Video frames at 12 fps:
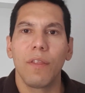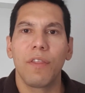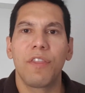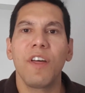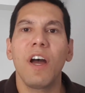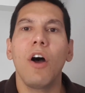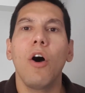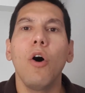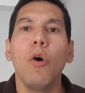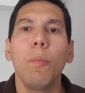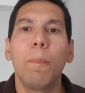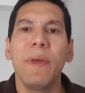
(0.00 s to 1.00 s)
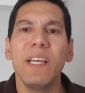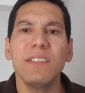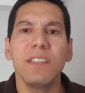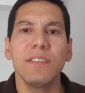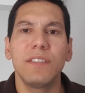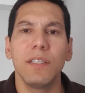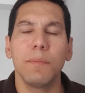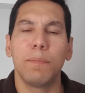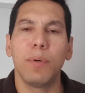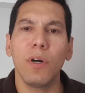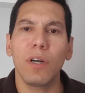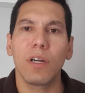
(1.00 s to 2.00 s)
The whole Byzantine
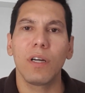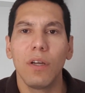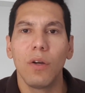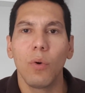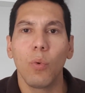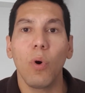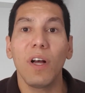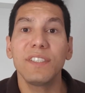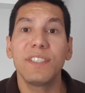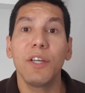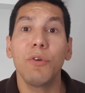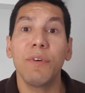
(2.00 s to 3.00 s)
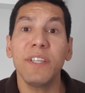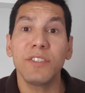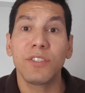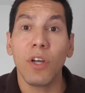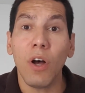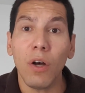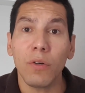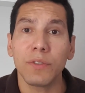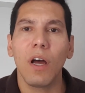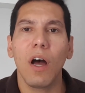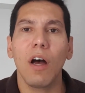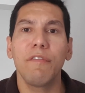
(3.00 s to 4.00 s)
bulk was a
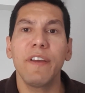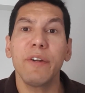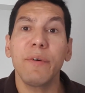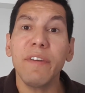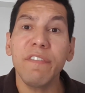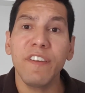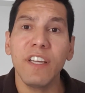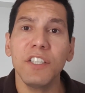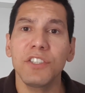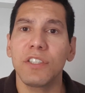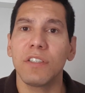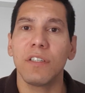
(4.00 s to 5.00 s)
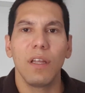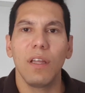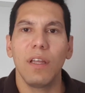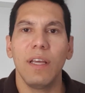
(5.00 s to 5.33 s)
result of a revision.